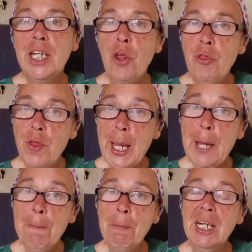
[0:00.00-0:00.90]
Now,
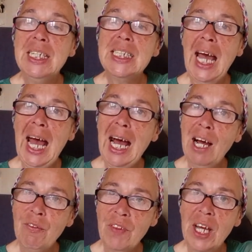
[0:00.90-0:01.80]
they might
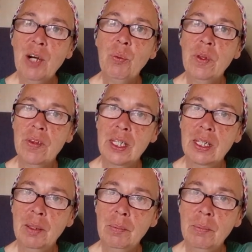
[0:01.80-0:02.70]
have that
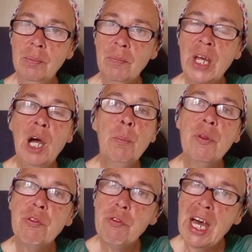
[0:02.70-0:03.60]
within them,
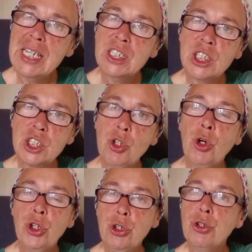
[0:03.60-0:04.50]
but that's
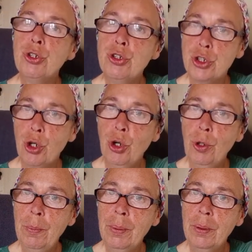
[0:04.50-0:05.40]
not your
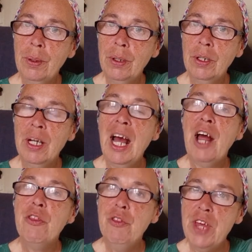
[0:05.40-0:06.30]
job.
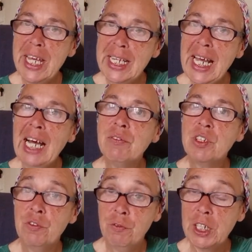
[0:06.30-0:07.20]
They have
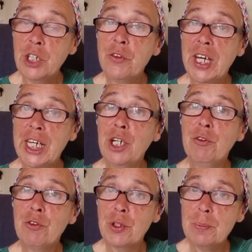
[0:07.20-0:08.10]
to figure that
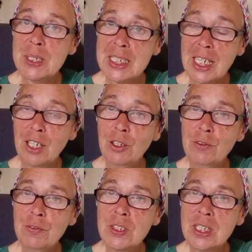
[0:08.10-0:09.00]
out for
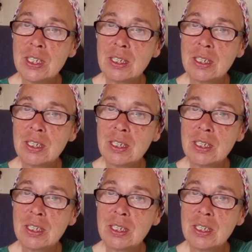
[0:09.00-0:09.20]
themselves.